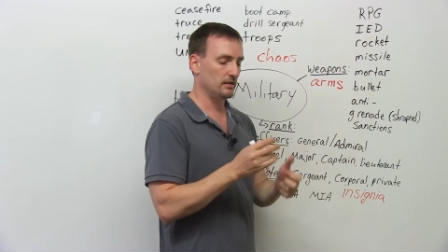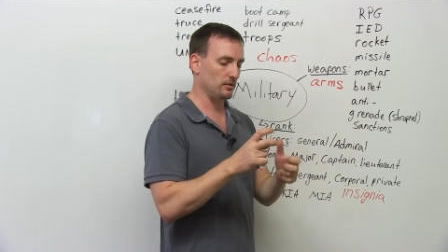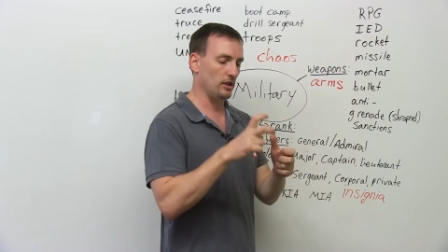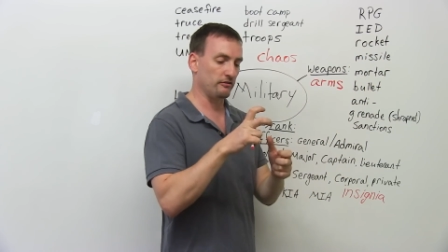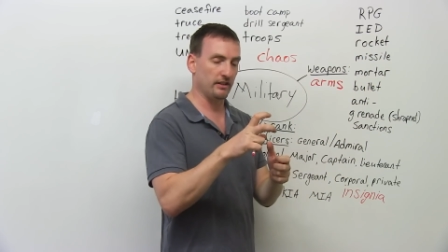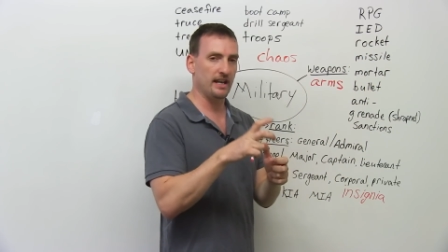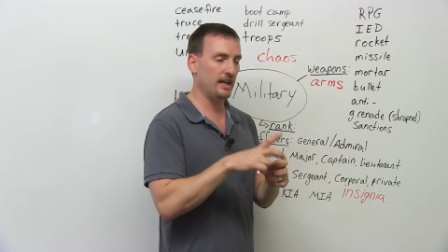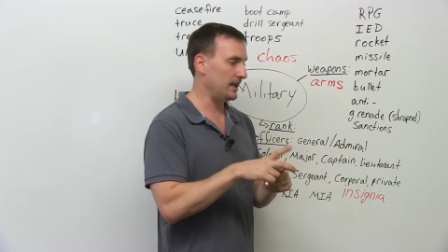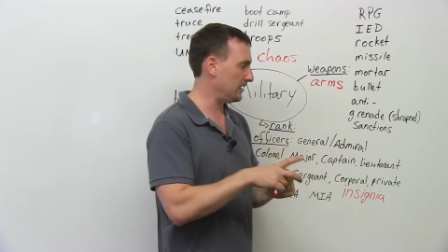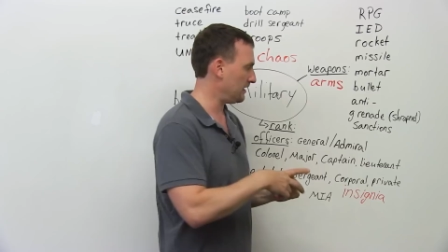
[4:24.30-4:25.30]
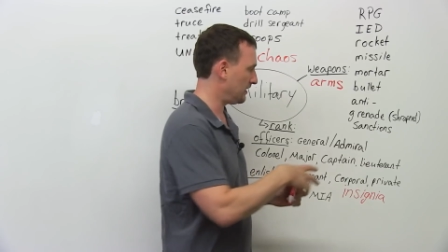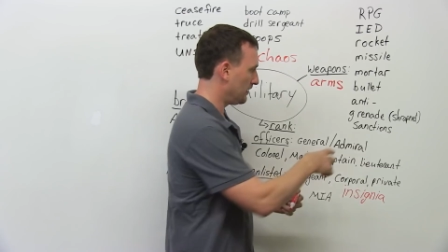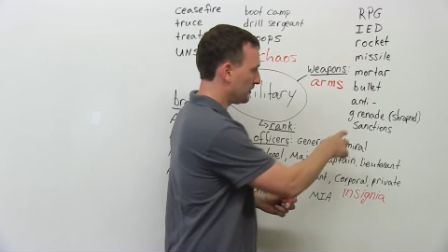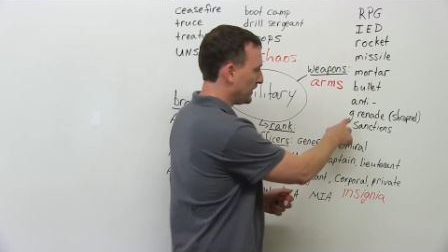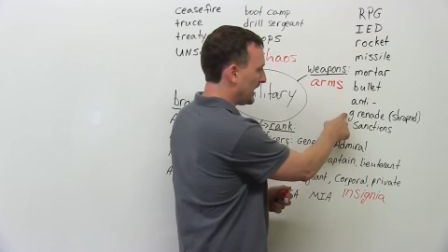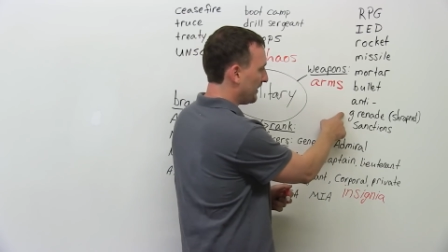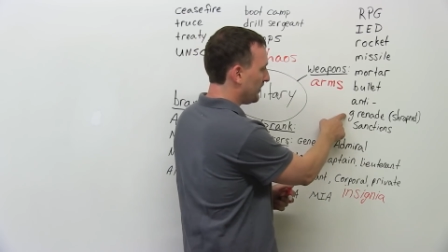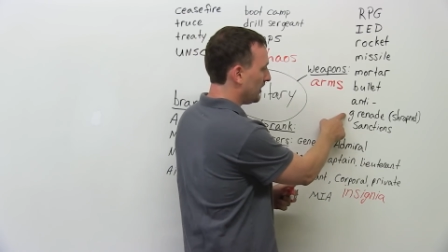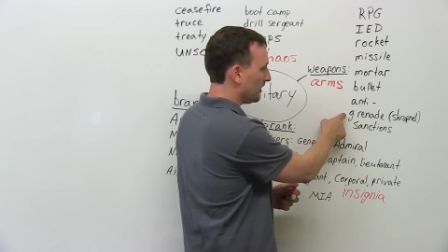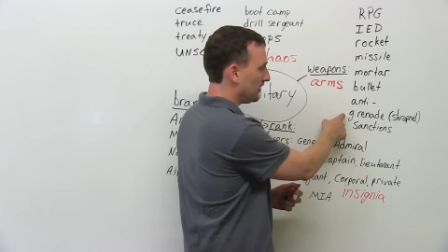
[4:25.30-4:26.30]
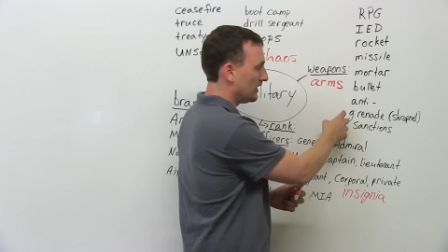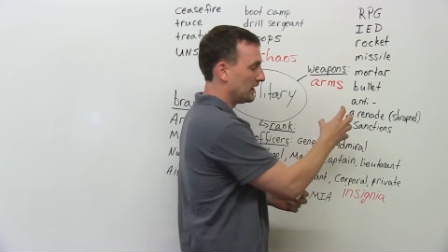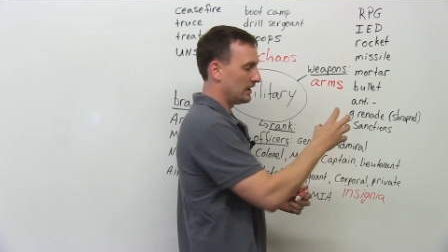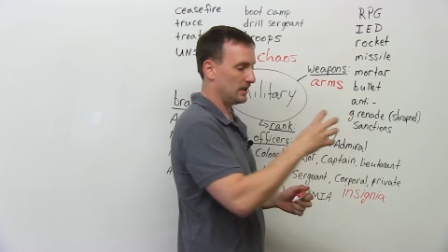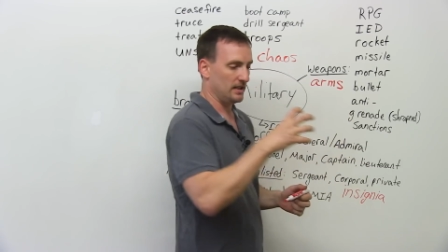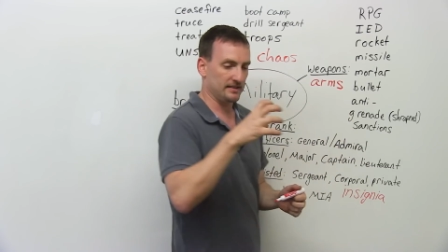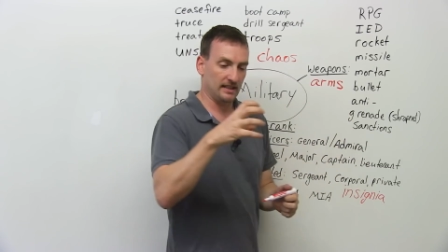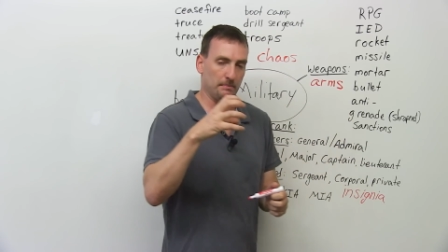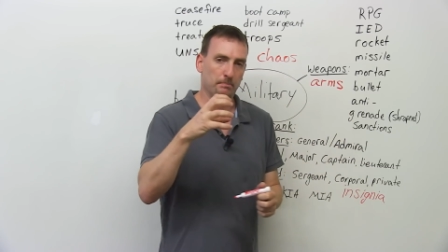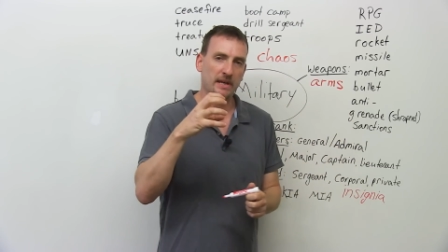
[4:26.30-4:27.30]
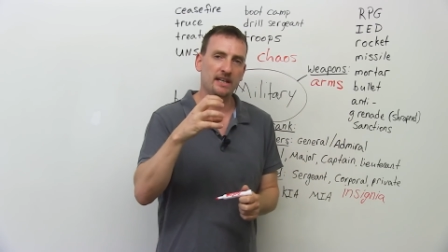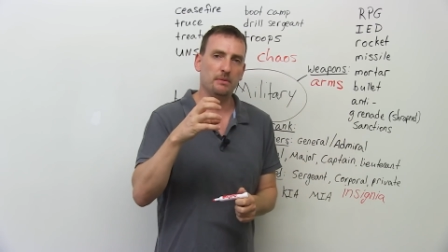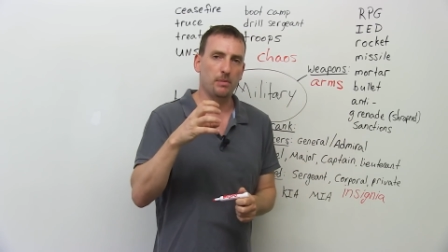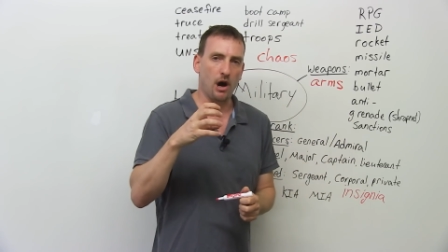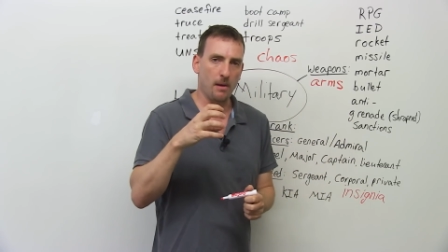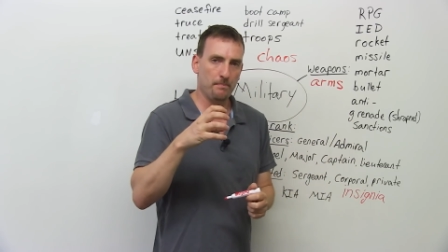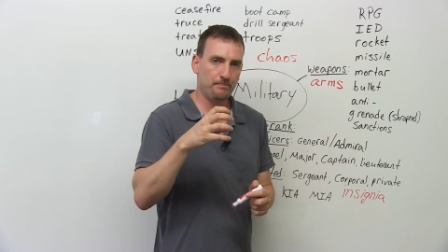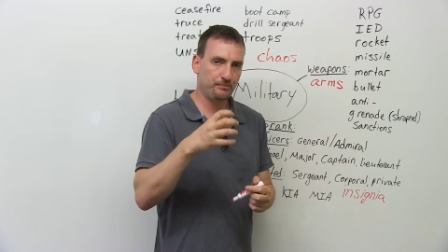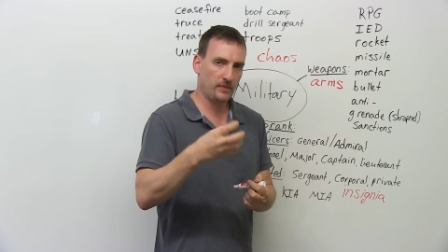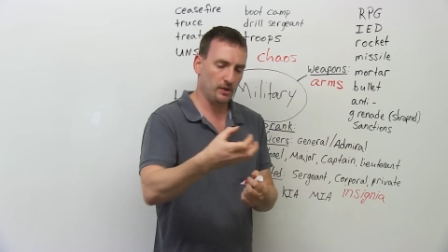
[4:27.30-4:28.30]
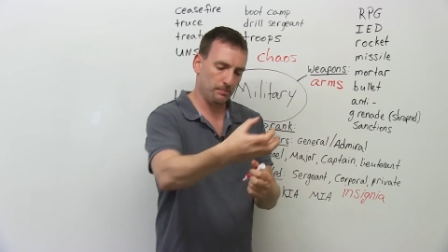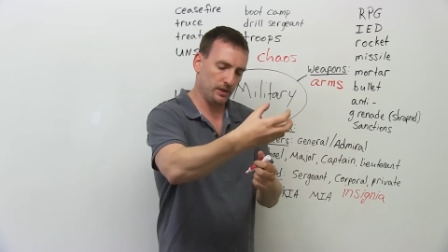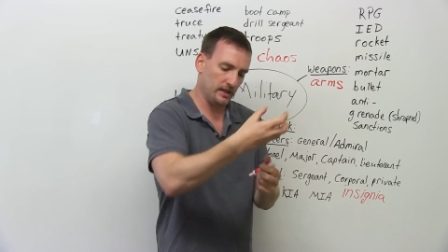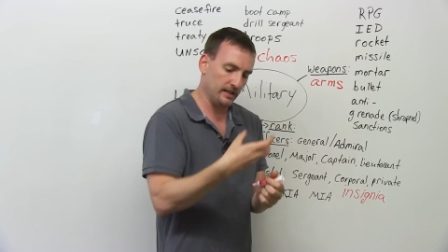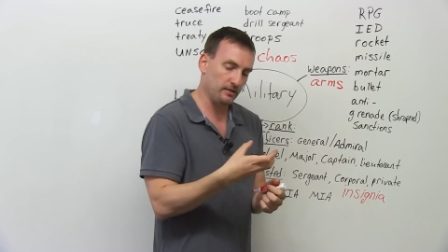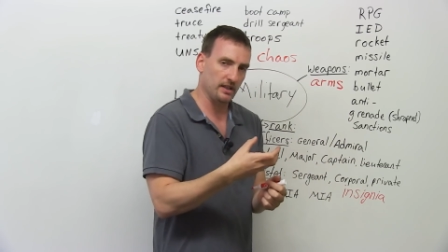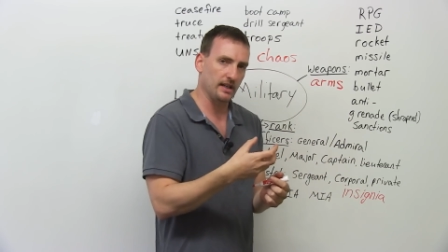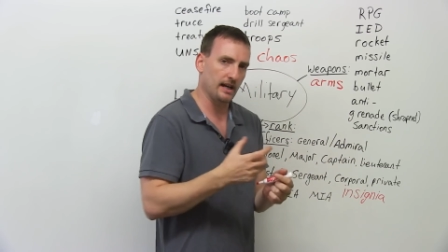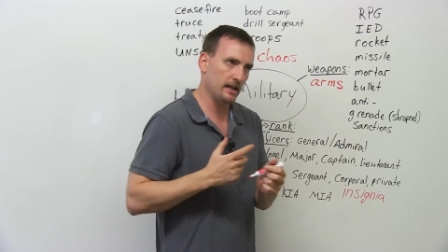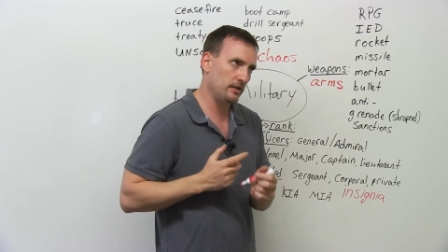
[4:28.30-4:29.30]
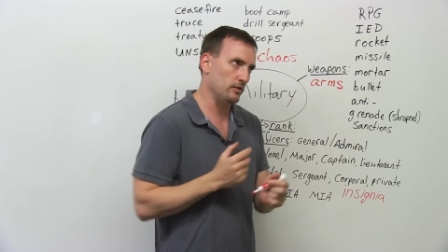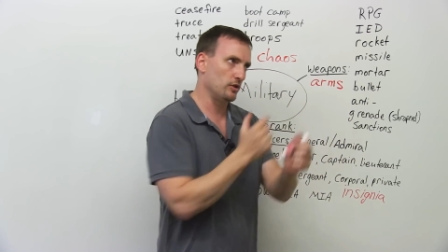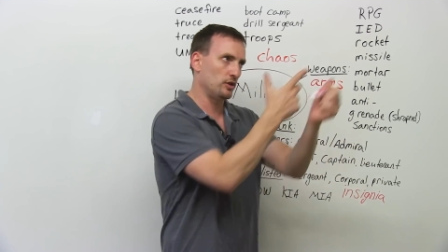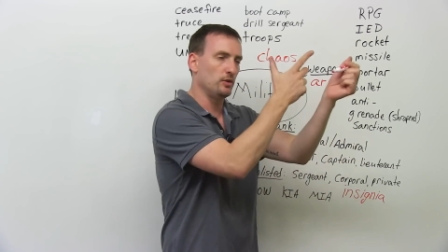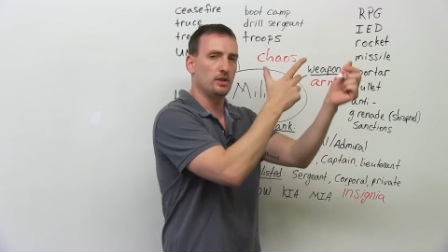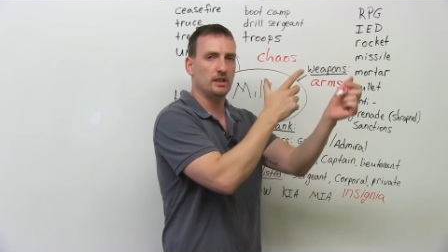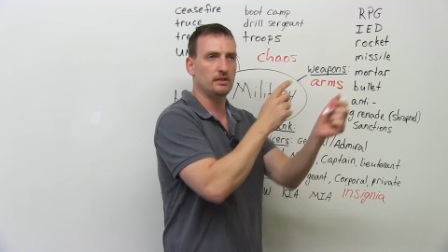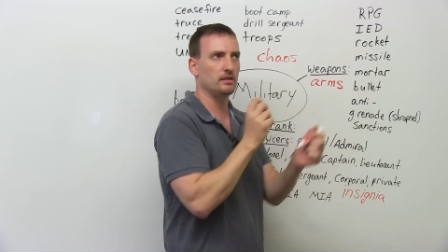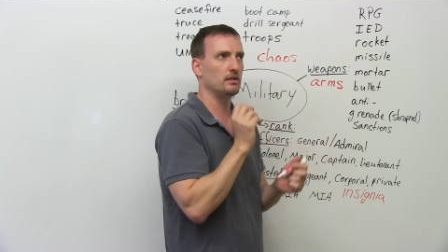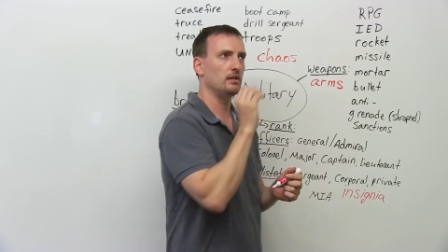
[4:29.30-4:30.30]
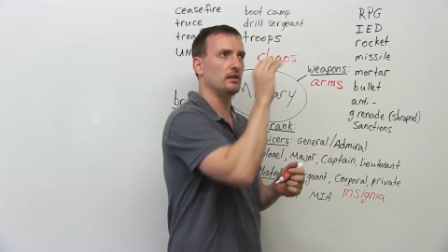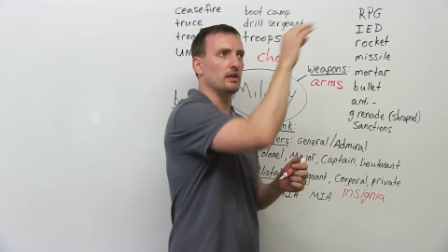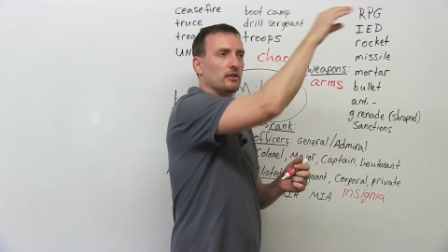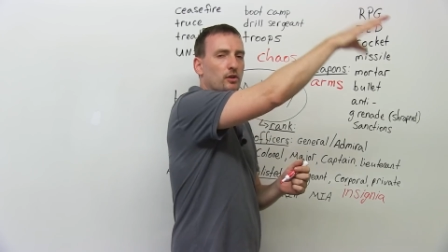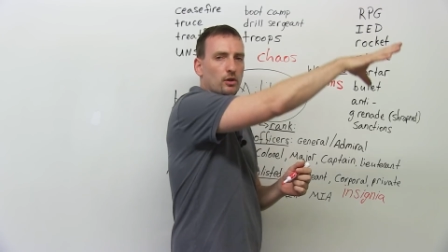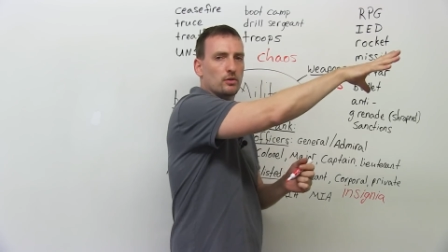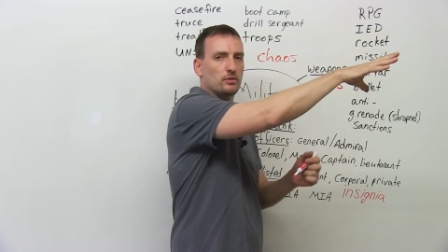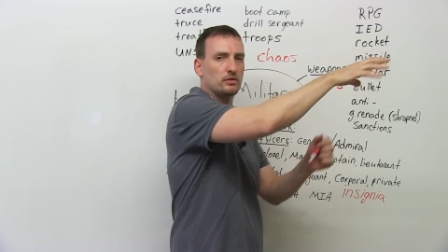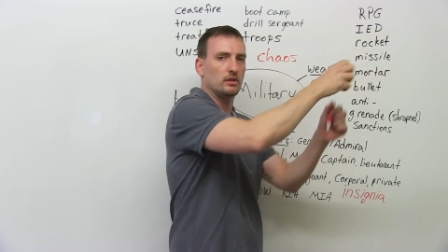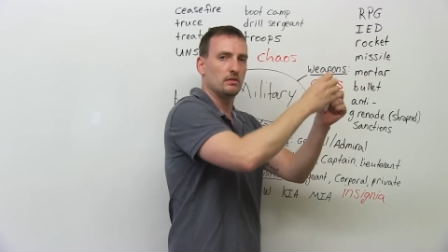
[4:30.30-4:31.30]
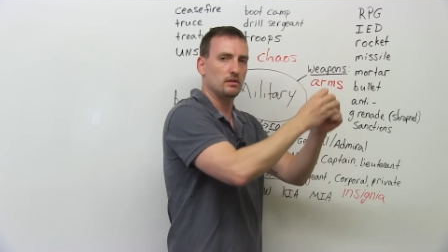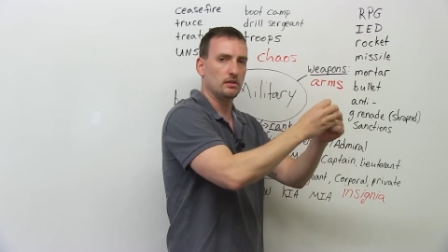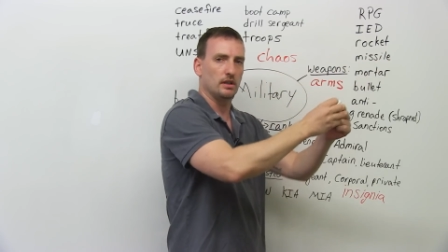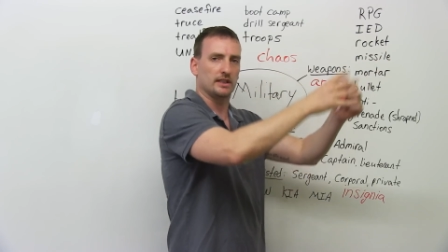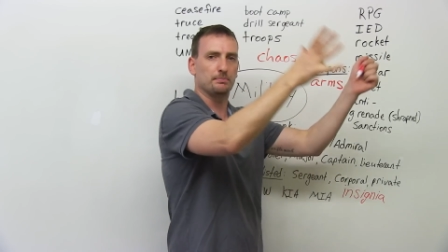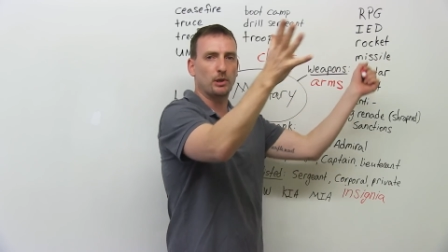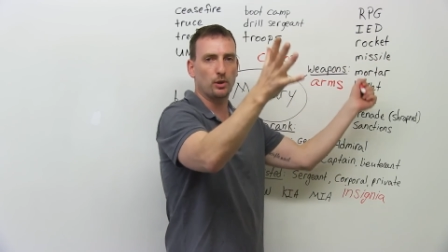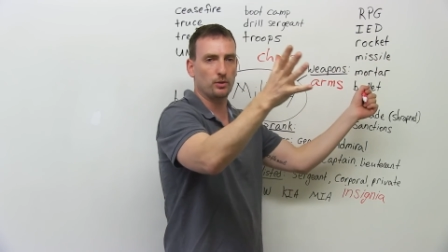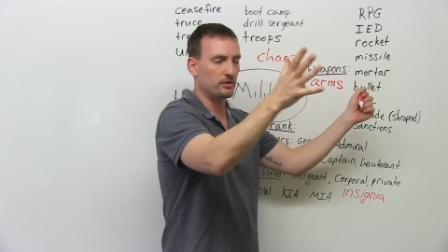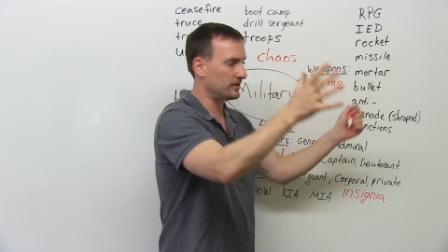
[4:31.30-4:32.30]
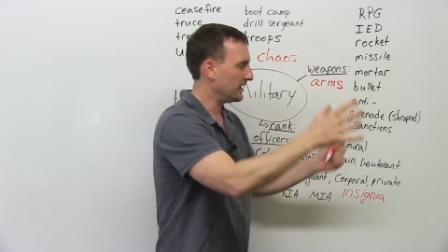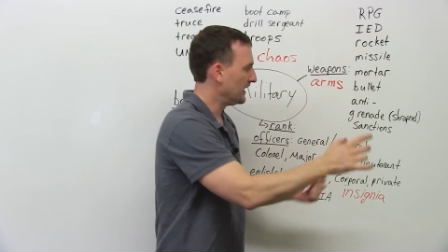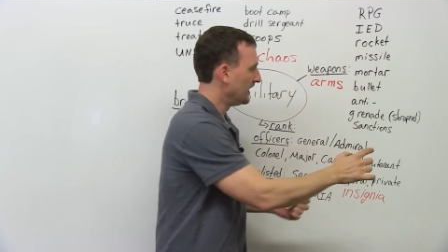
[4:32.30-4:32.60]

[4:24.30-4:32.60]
So a grenade, as we have here, it's like a mini bomb. You put it into the gun, you shoot it, it goes, explodes,